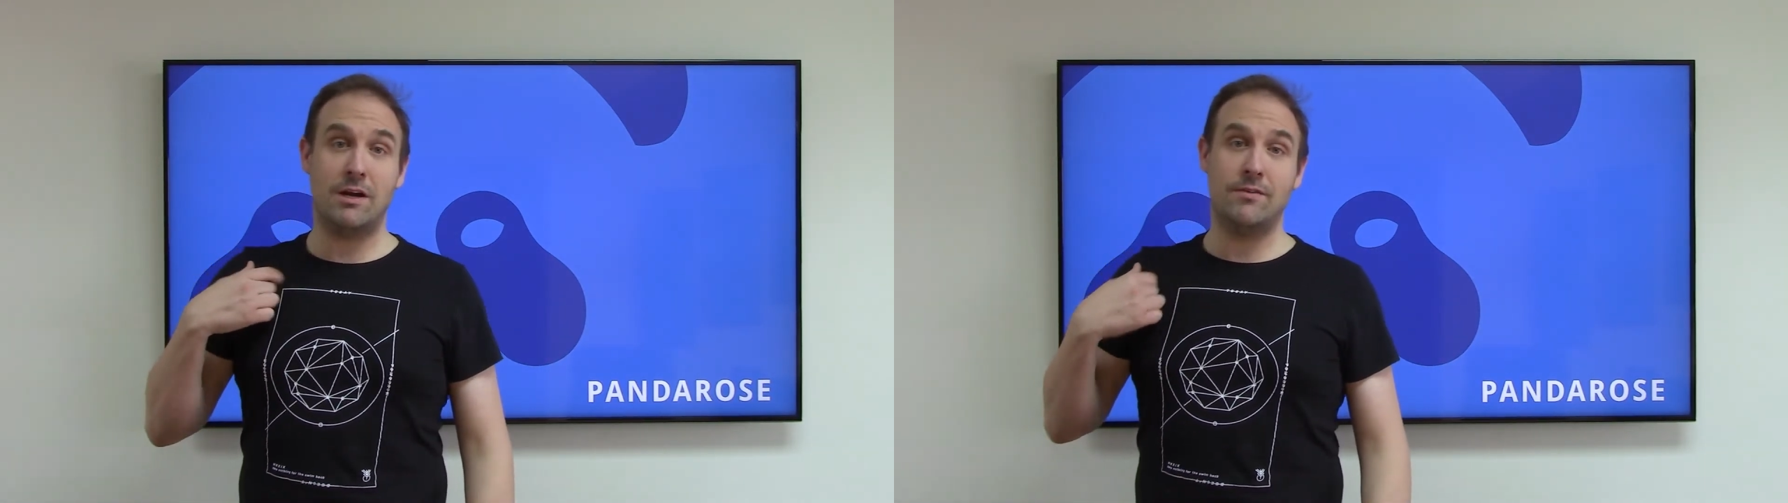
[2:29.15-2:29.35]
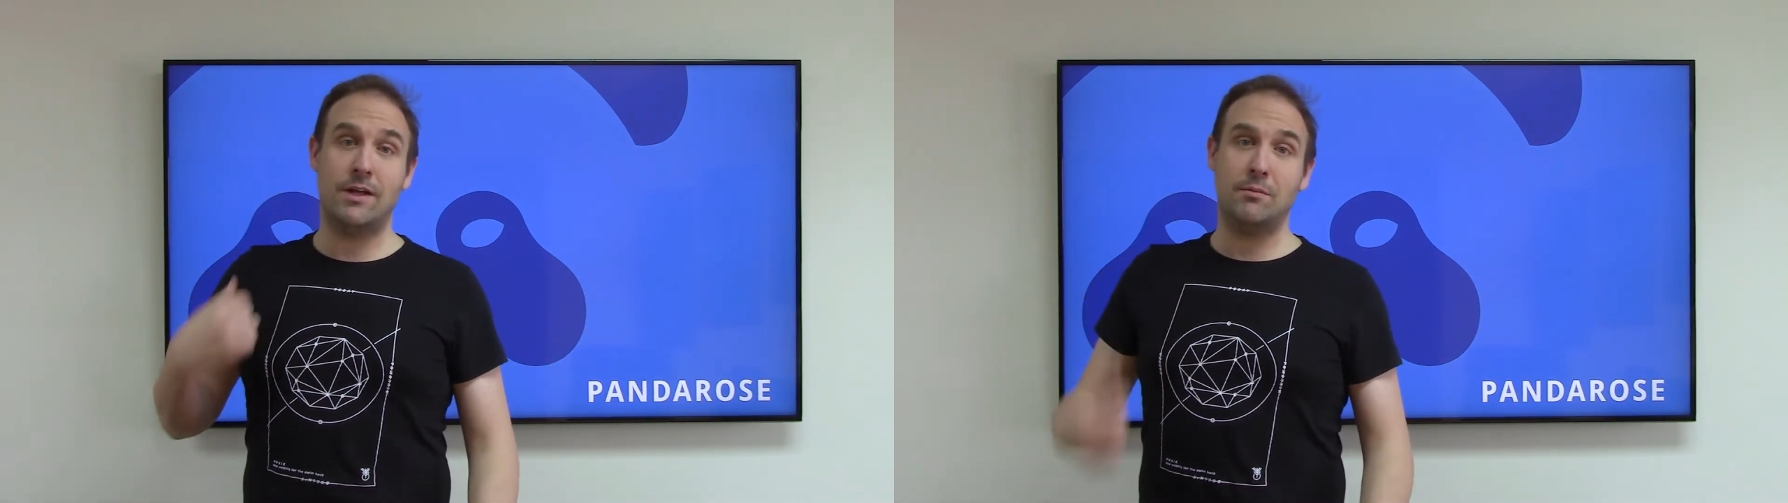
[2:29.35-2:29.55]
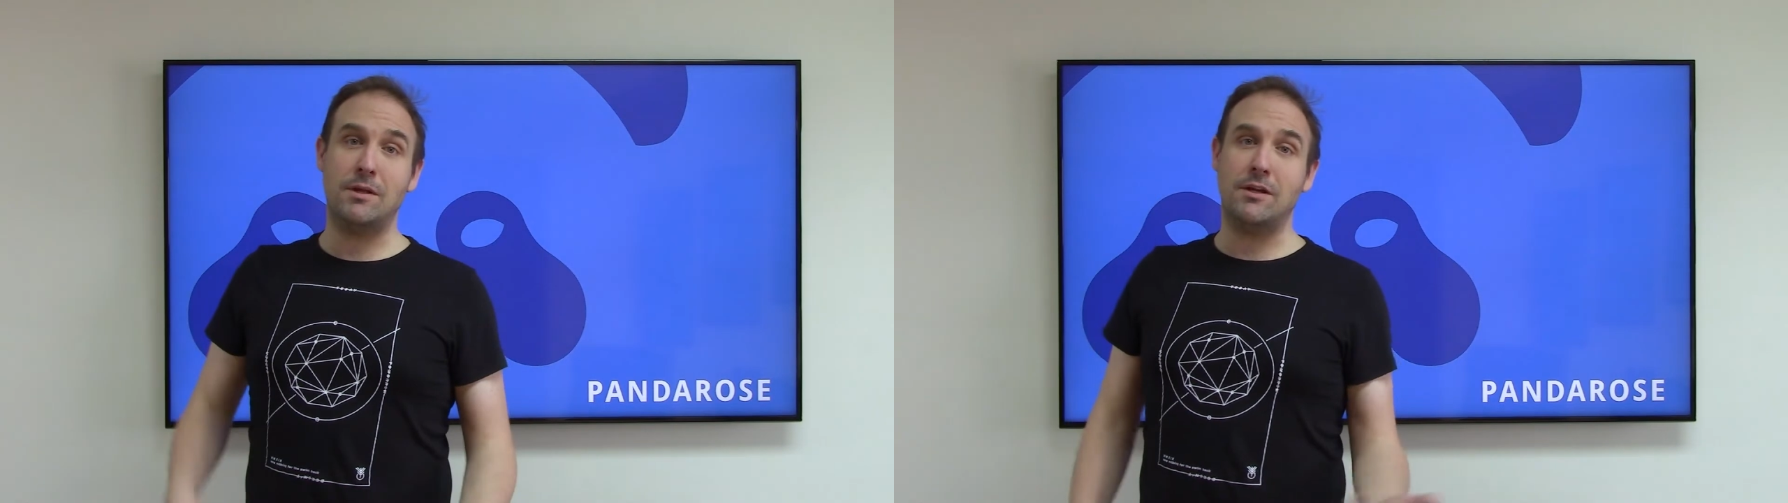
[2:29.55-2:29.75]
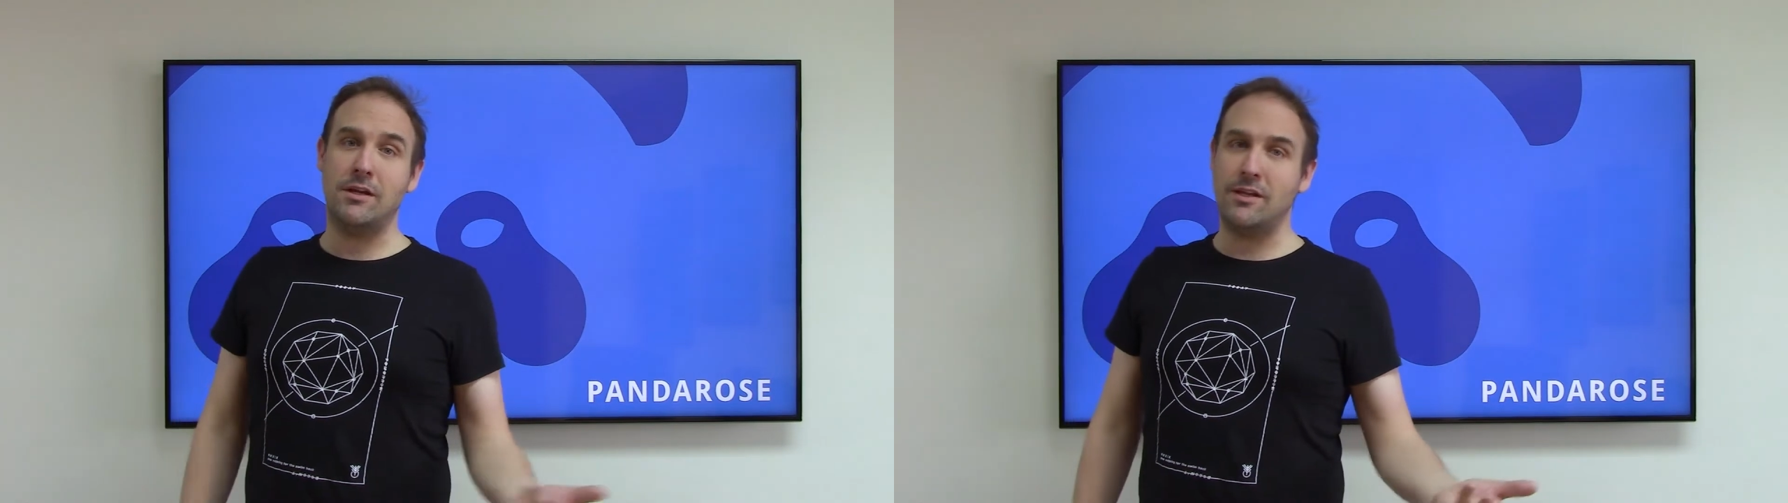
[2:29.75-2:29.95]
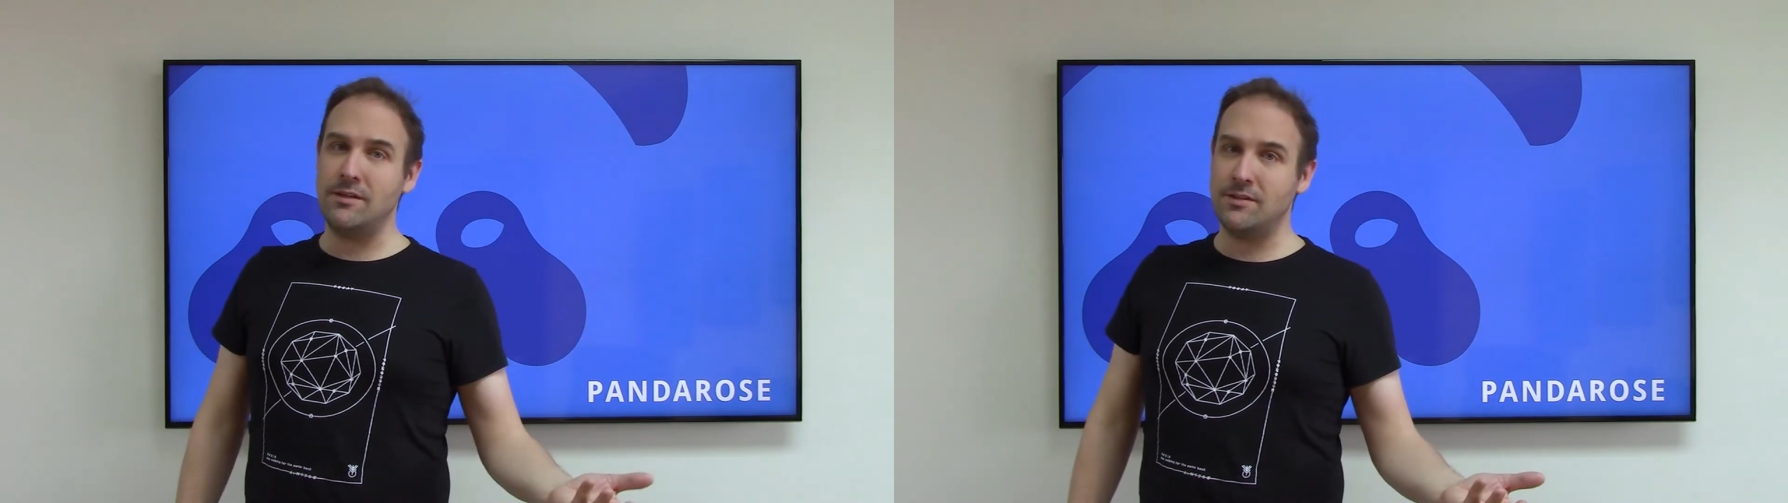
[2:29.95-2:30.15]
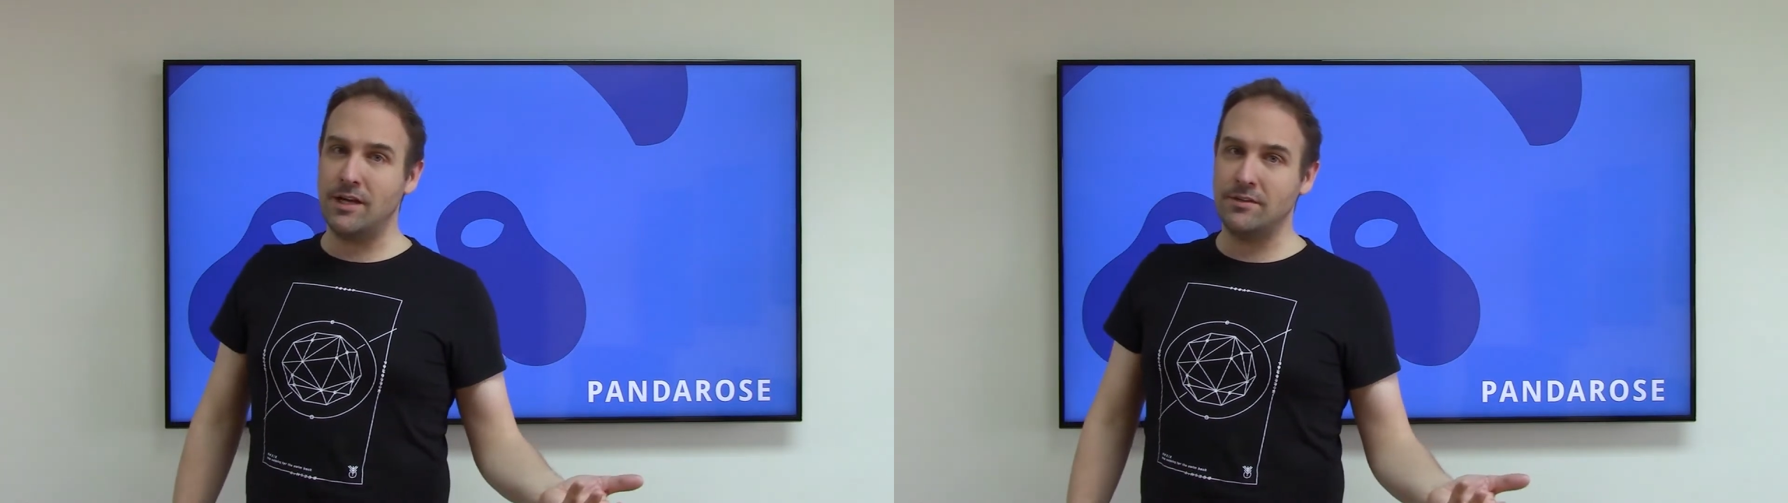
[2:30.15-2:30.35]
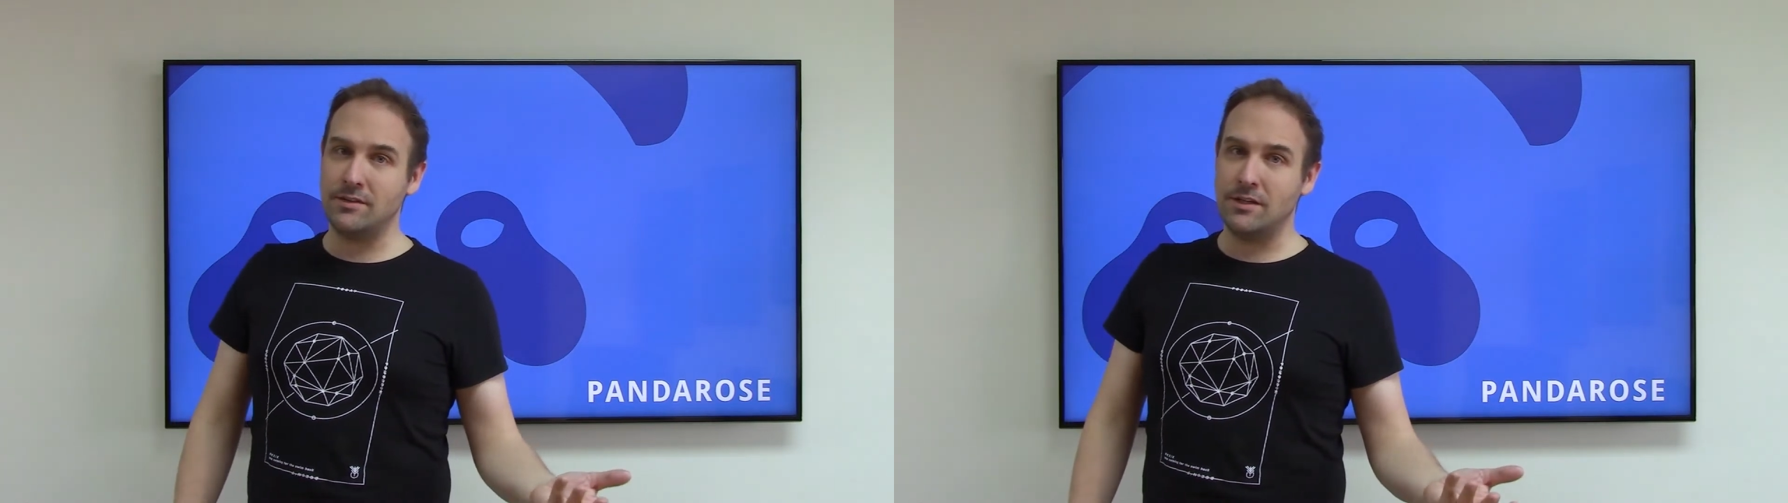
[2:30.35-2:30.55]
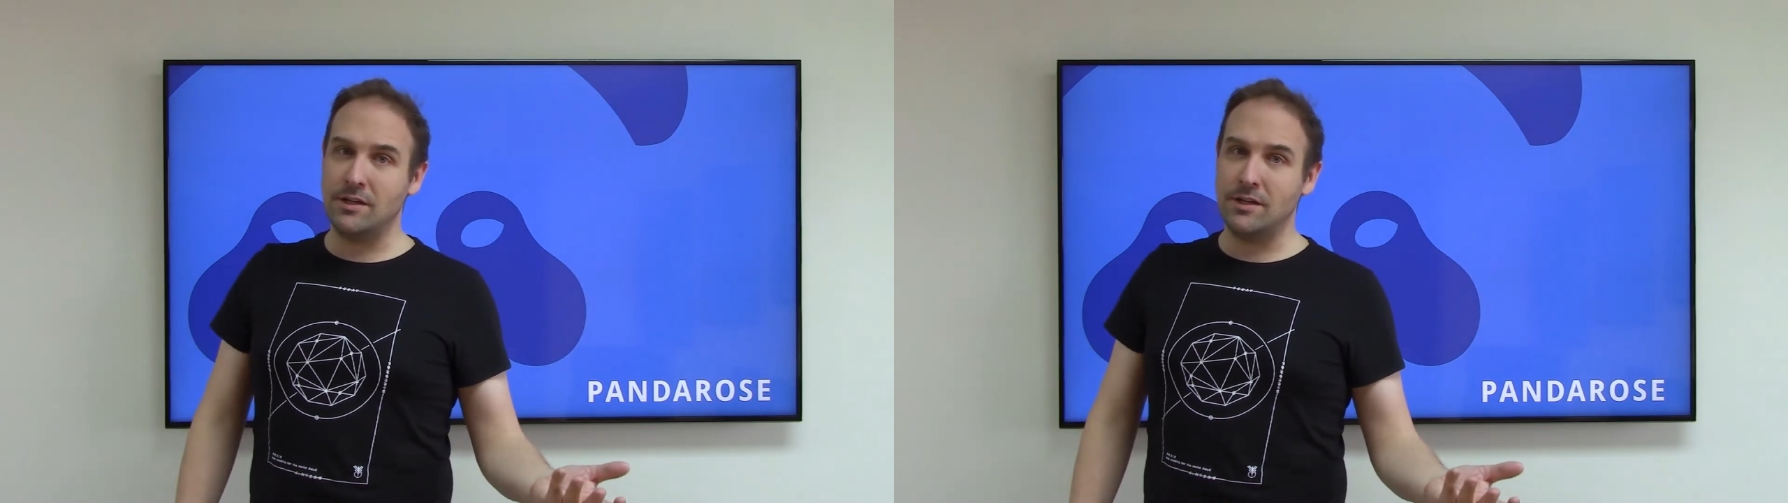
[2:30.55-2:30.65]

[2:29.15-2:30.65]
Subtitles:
availability these days?